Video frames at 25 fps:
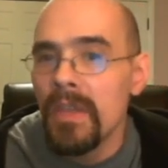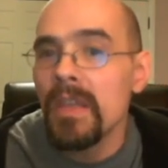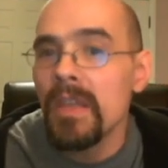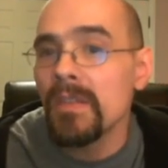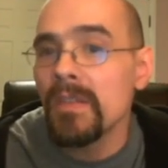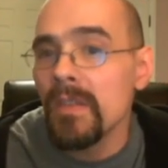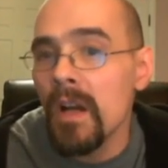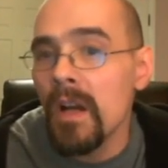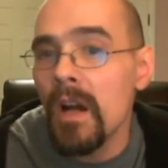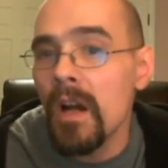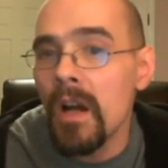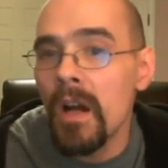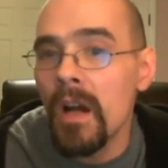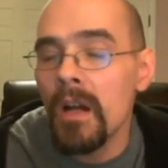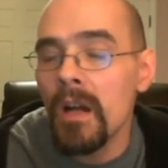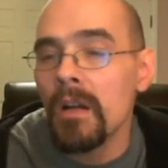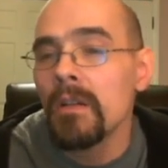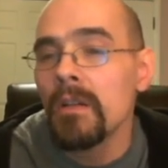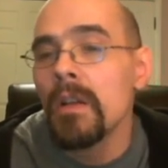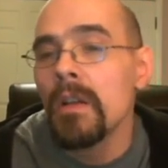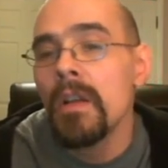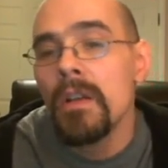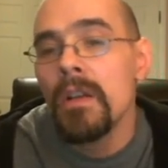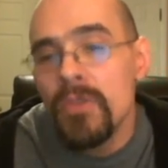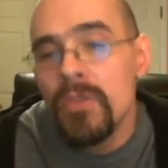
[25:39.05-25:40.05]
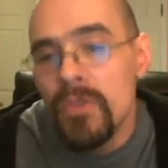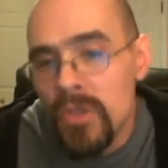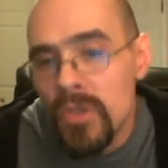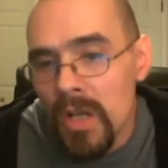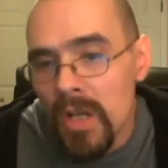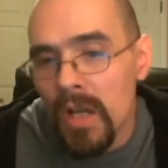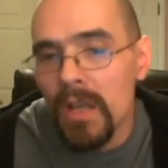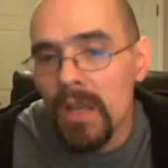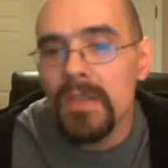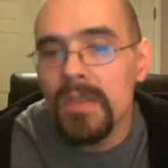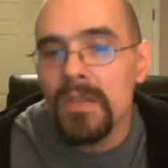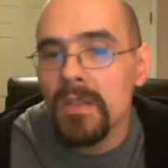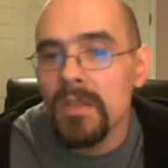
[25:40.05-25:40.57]
these are
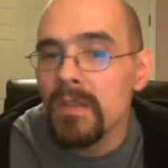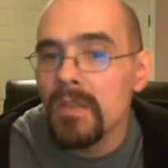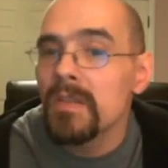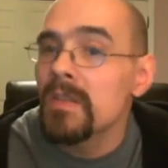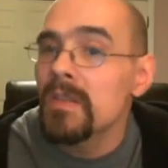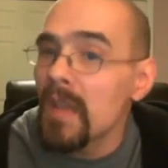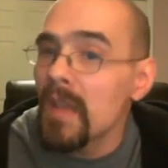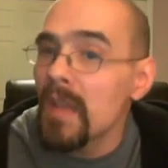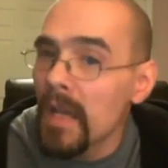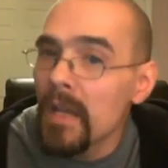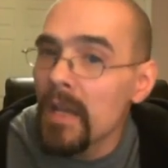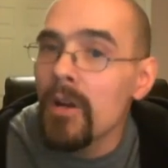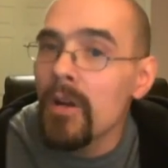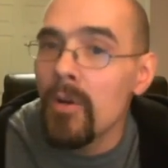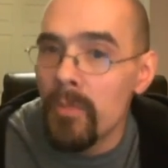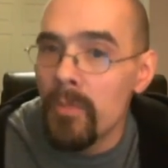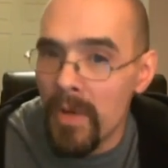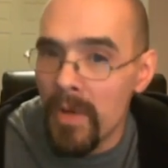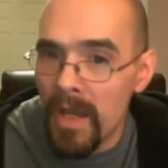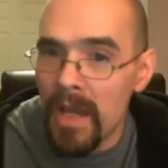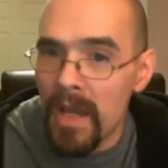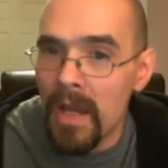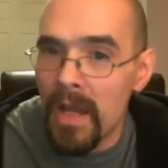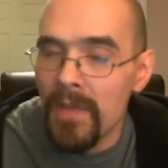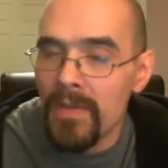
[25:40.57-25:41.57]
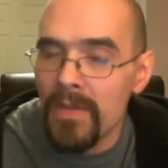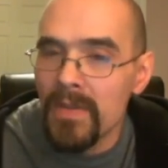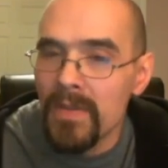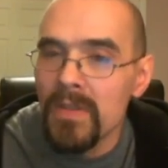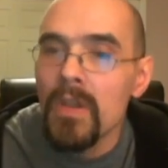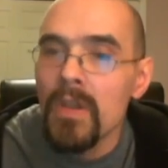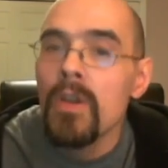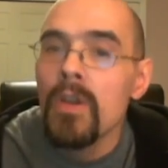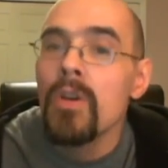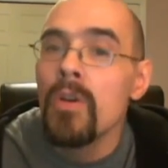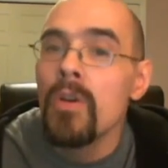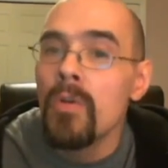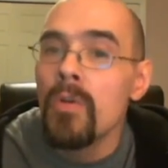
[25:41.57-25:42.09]
just
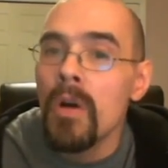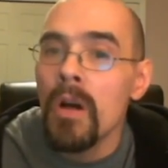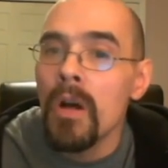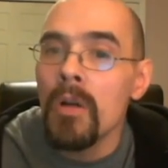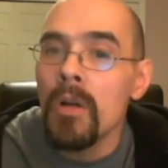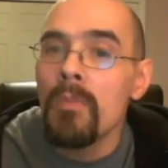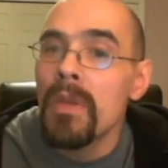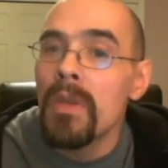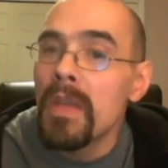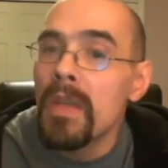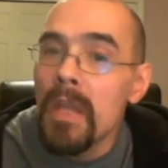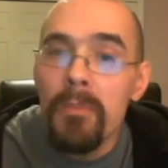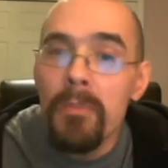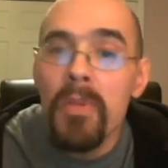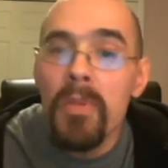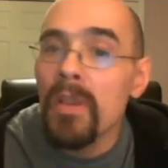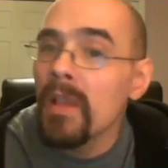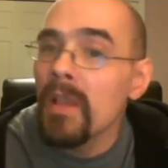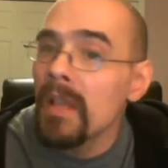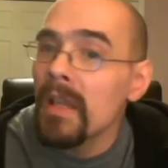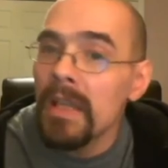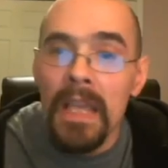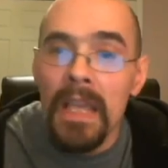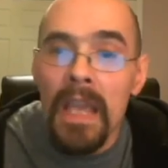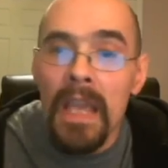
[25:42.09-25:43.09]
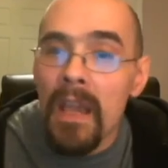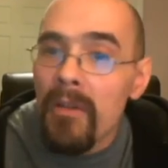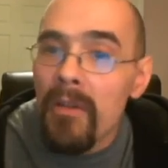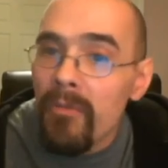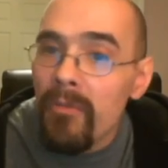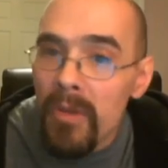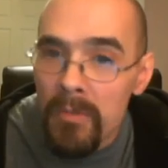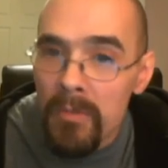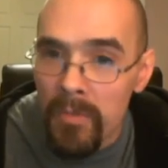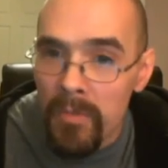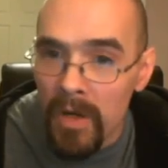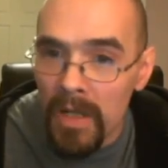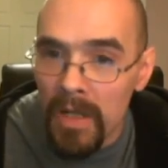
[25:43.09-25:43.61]
psychopaths who are manipulating
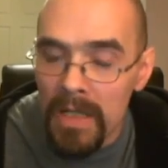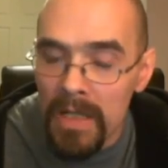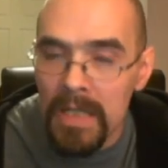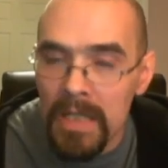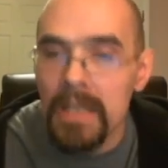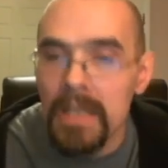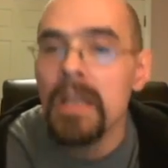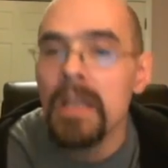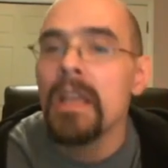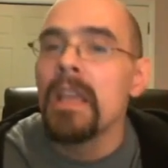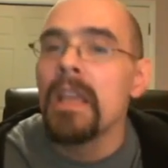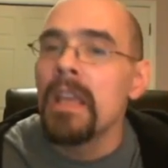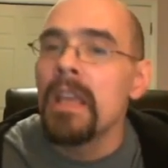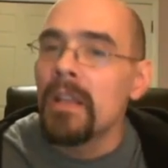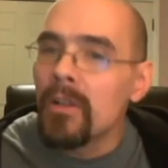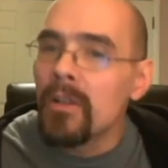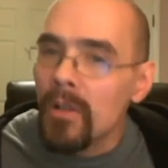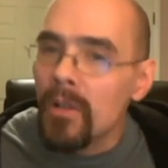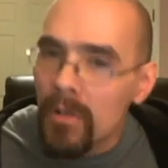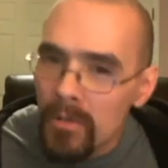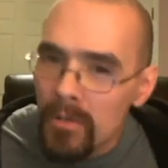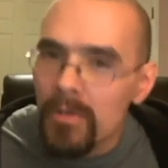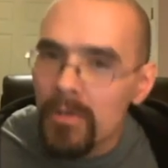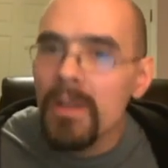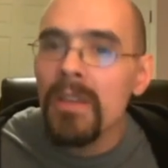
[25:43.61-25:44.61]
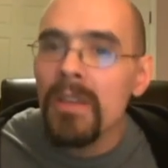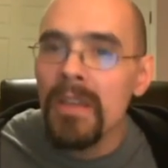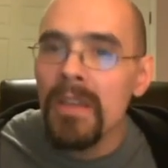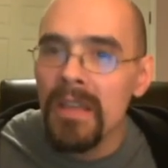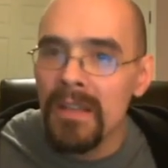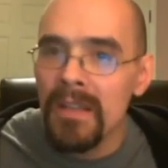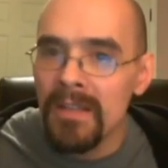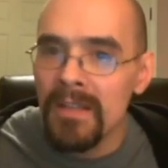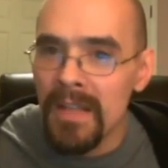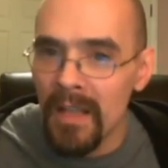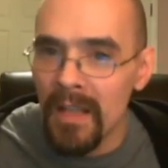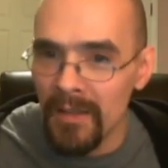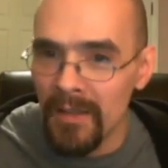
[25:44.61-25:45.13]
everybody, including
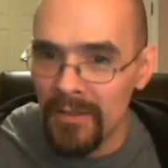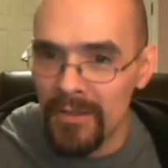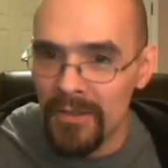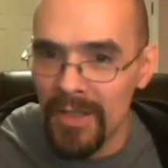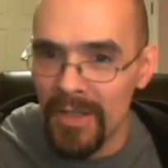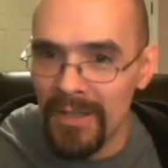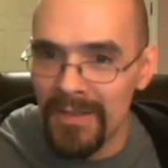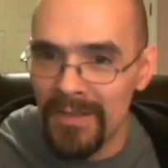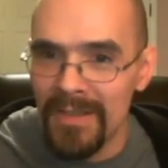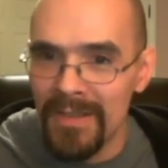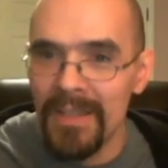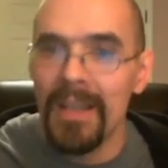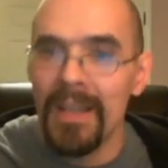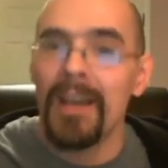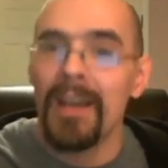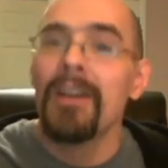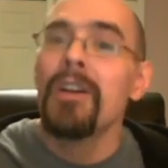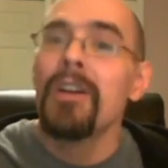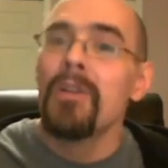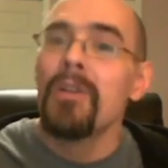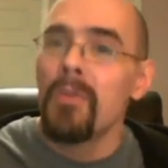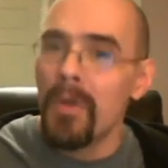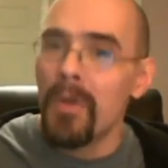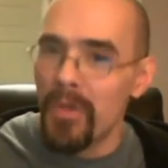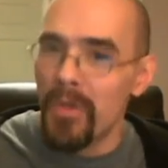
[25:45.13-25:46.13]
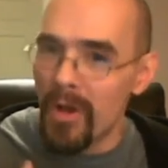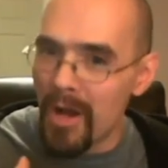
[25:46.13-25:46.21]
the intelligentsia,